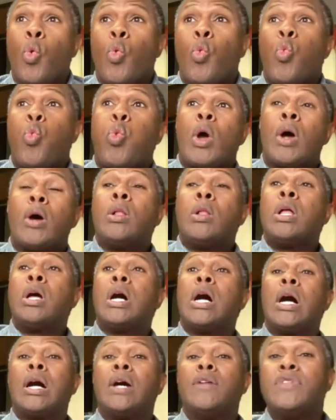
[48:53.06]

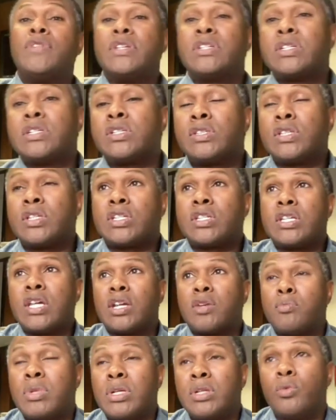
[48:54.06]
Well, this is the
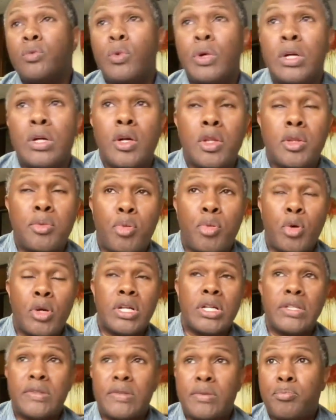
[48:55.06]
segment where, or the
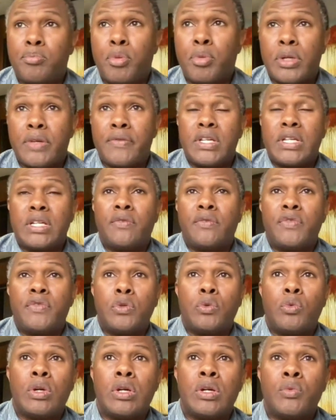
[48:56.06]
point of the
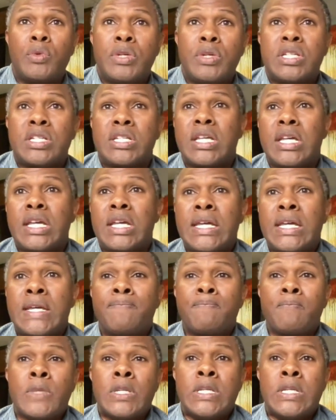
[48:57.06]
interview, where we say,